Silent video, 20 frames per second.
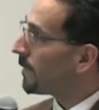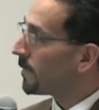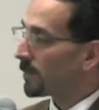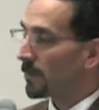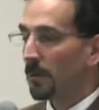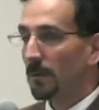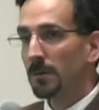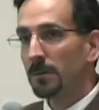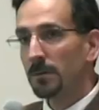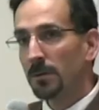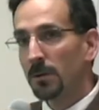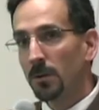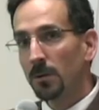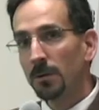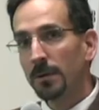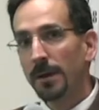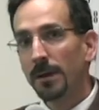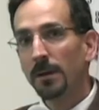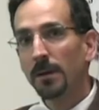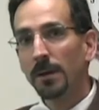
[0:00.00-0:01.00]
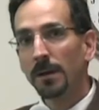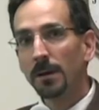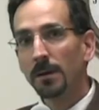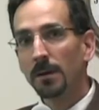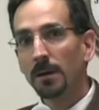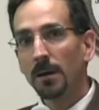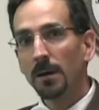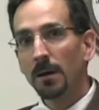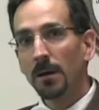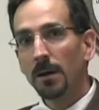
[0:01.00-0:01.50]
they started
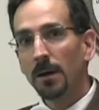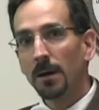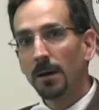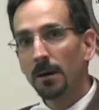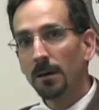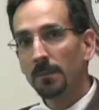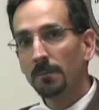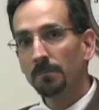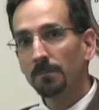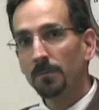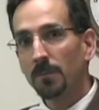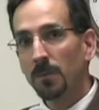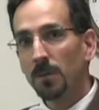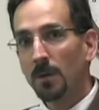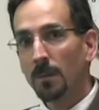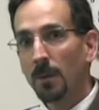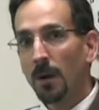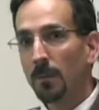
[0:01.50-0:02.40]
curtailing uh, some